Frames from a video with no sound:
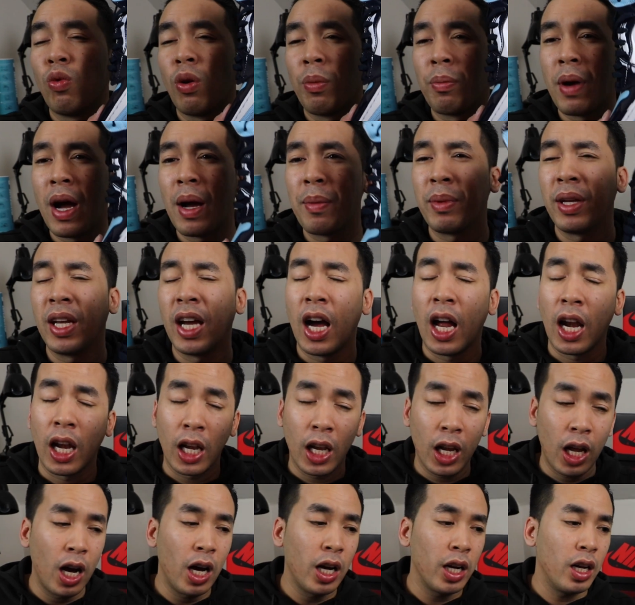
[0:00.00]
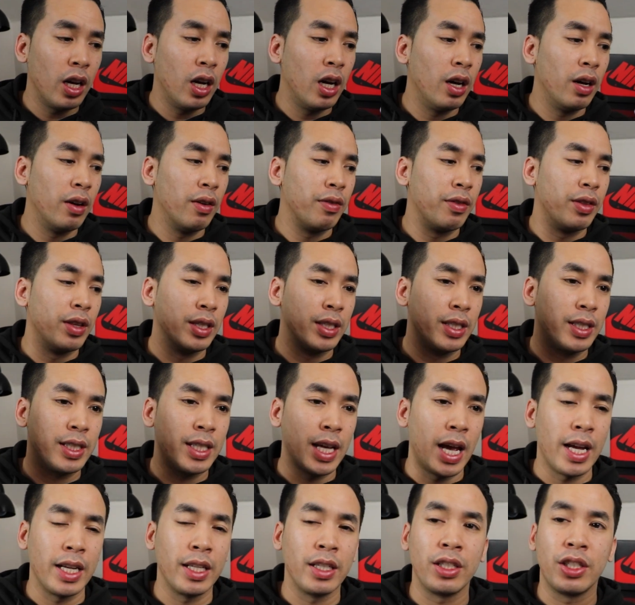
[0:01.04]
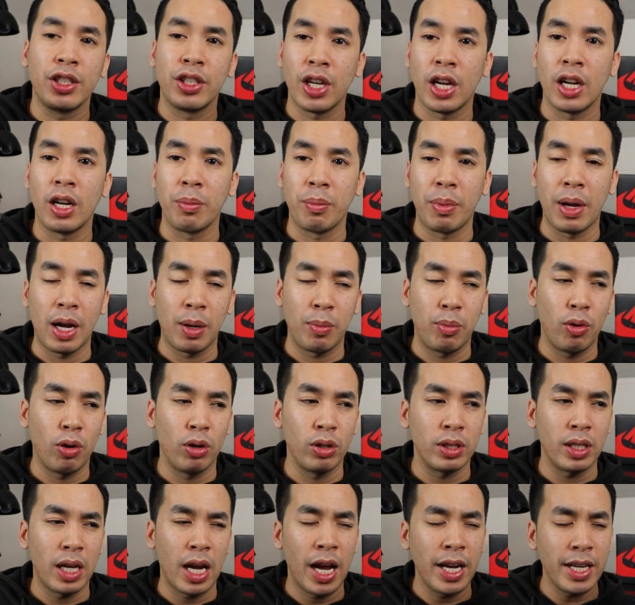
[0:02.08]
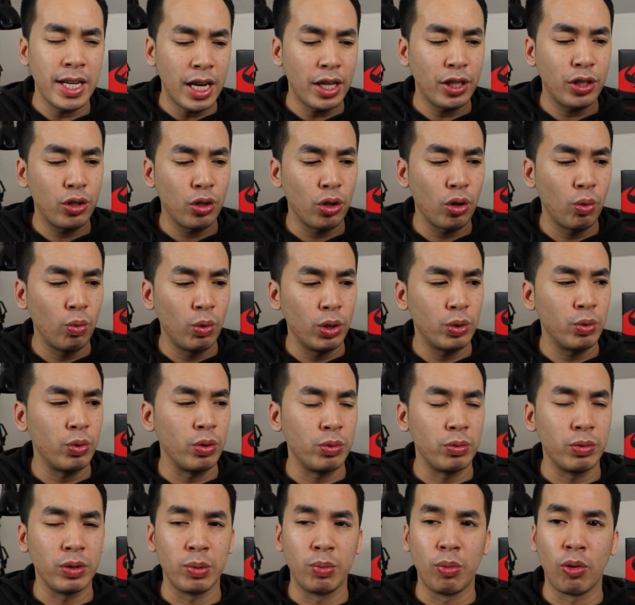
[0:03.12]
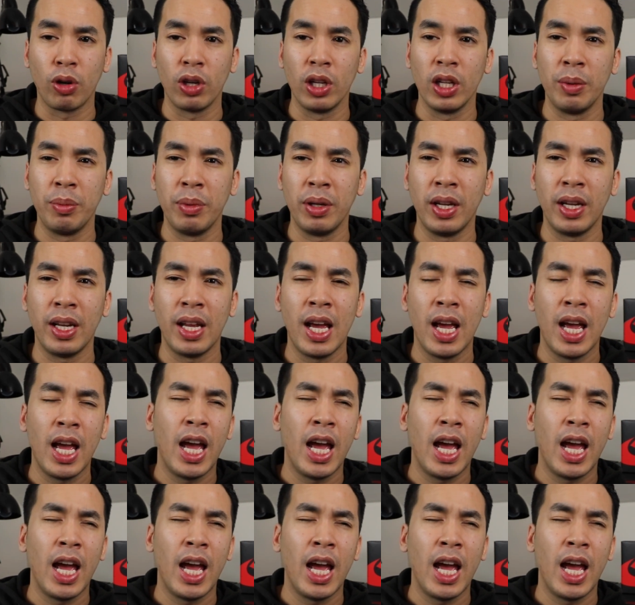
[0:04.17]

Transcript: remind me a lot of the satin shattered backboards. I'm not sure which one was more limited.